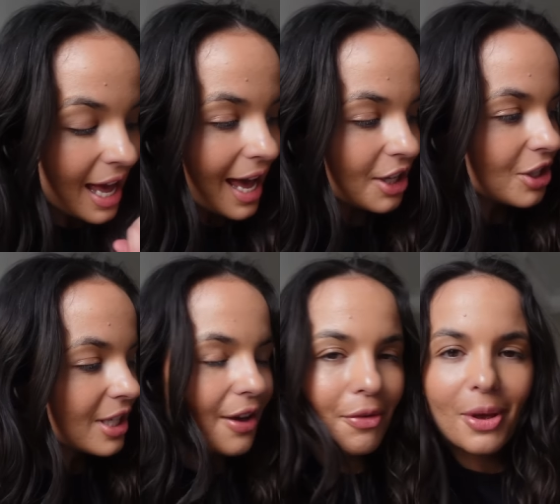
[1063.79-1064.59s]
And just
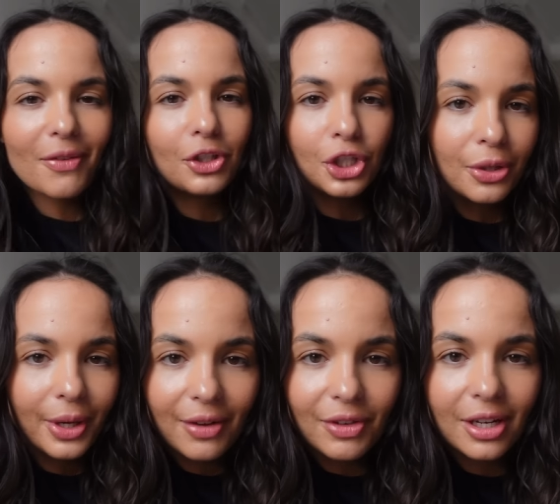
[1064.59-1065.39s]
have a bit of a chill
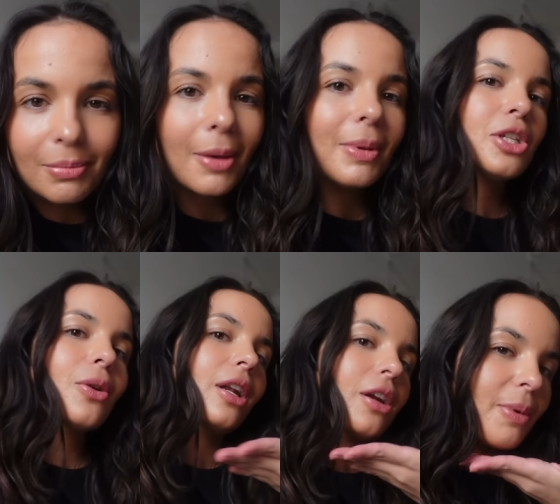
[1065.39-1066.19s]
evening, maybe do
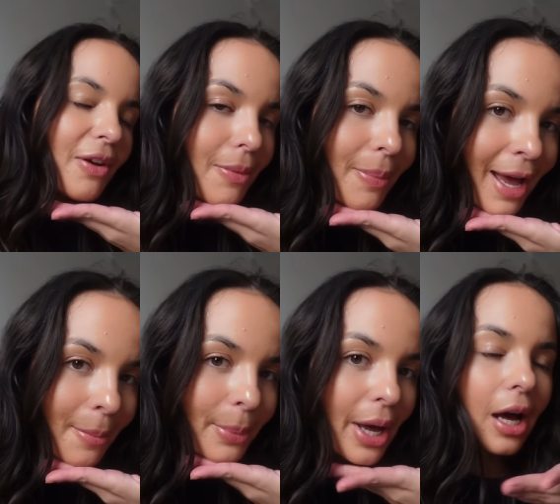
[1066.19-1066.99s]
a little bit of a
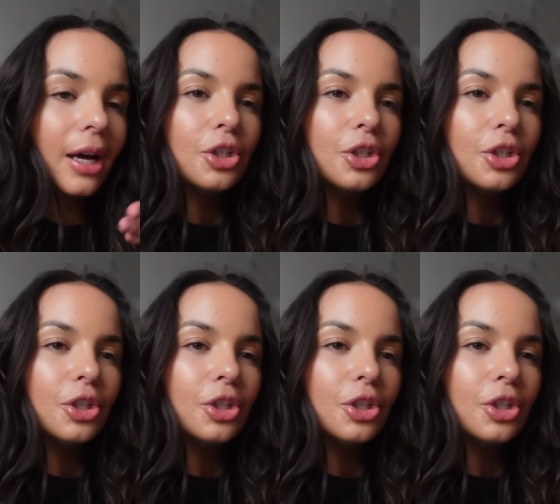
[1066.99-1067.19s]
pamper.